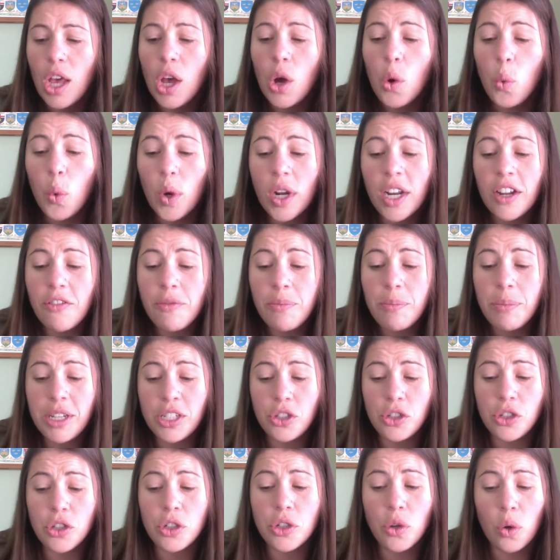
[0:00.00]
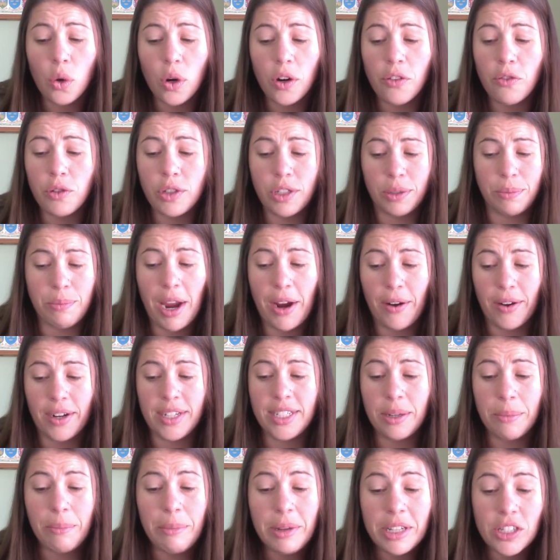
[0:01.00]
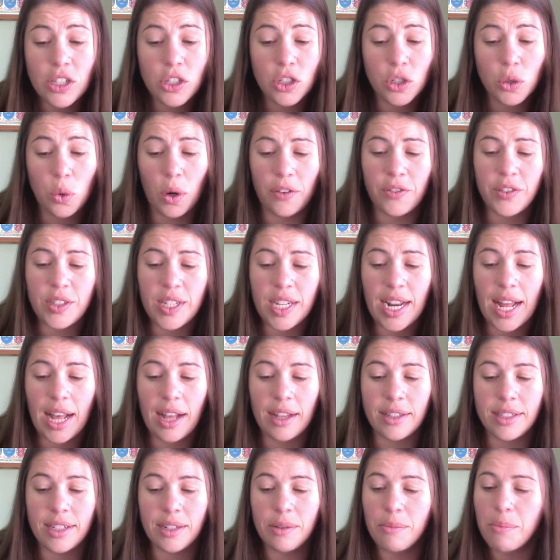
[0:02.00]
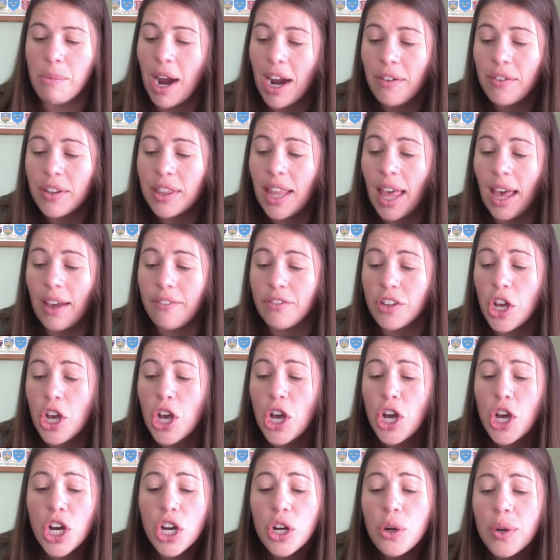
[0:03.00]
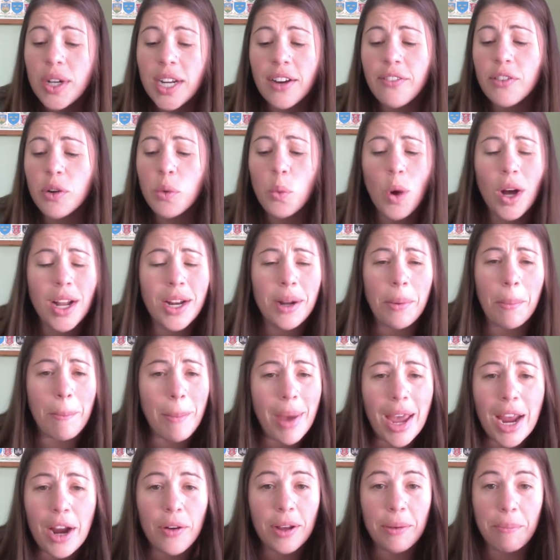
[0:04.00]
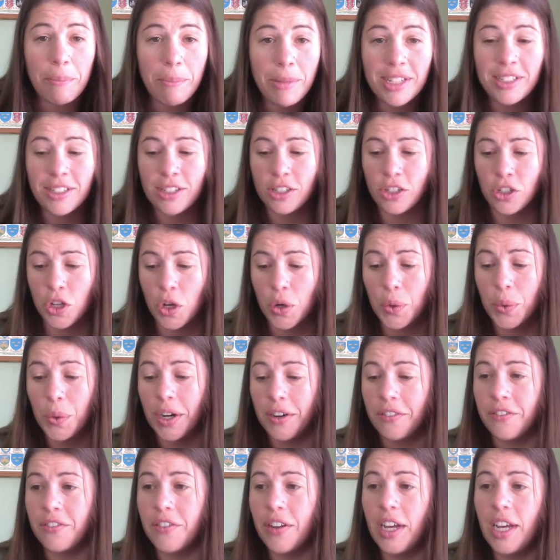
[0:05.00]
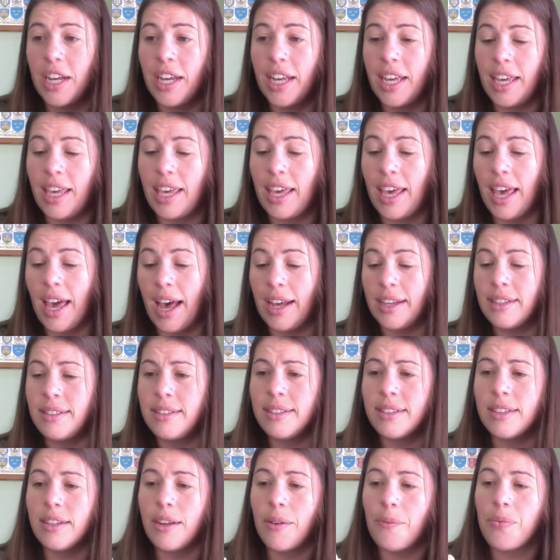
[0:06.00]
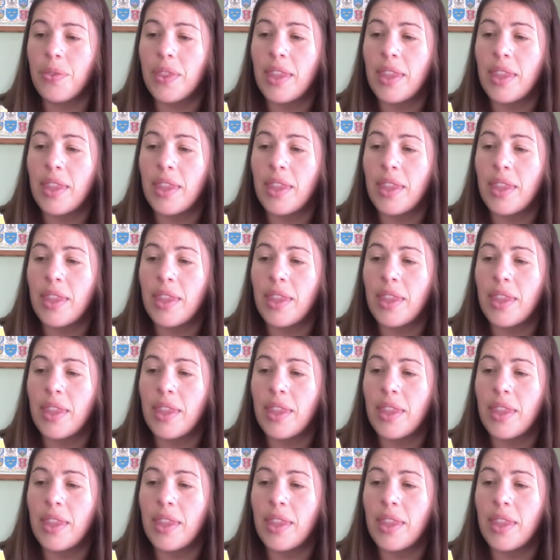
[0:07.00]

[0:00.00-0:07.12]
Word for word: What if Mr. Gorf was married to Mrs. Gorf, said Allison. Myron laughed. Who would ever want to marry Mrs. Gorf? he asked.